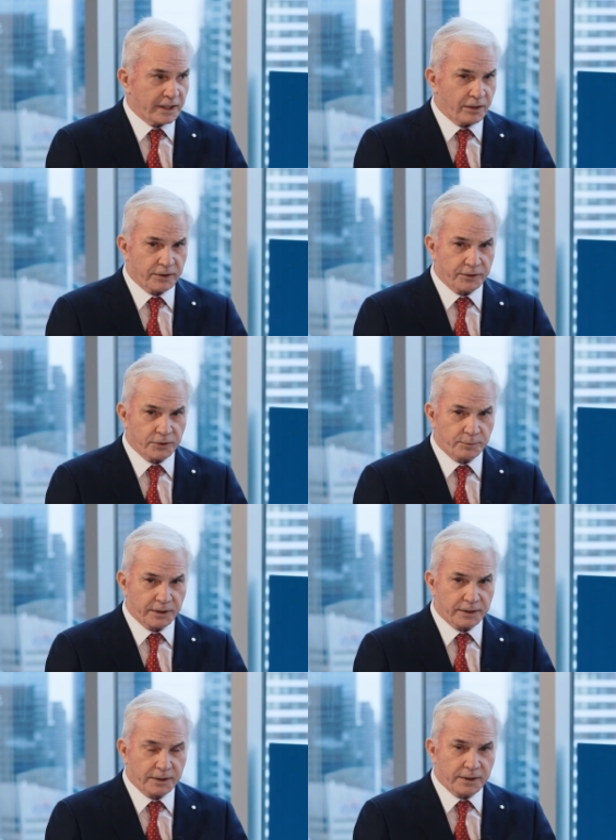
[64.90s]
down a little
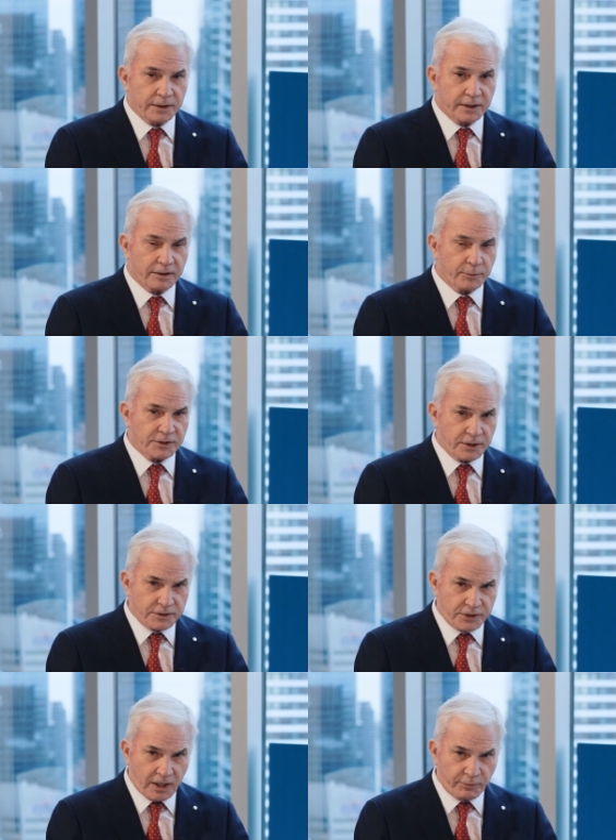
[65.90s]
bit. Everybody's got
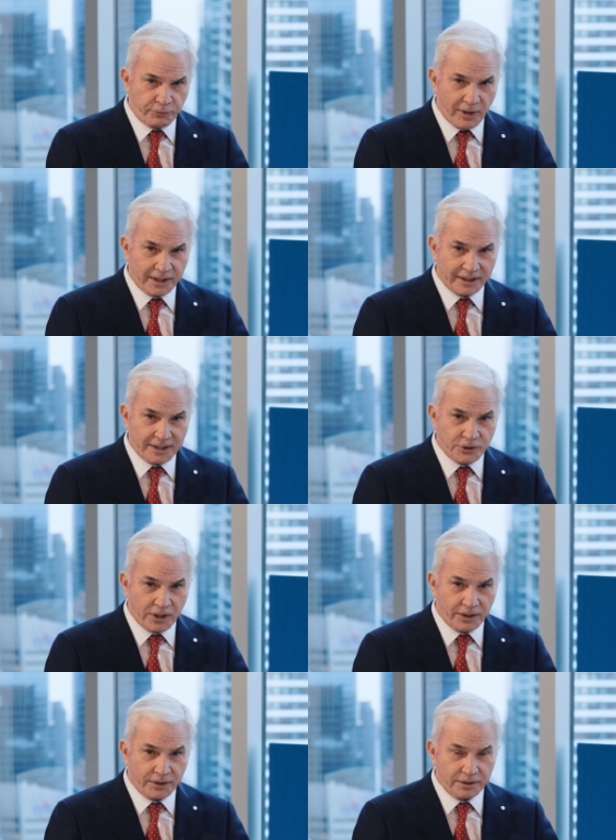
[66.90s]
to stop threatening each
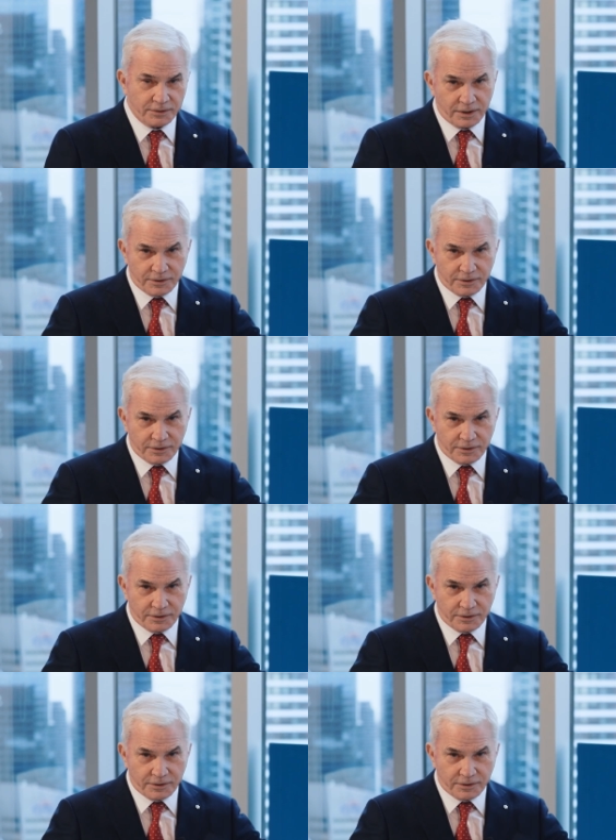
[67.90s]
other,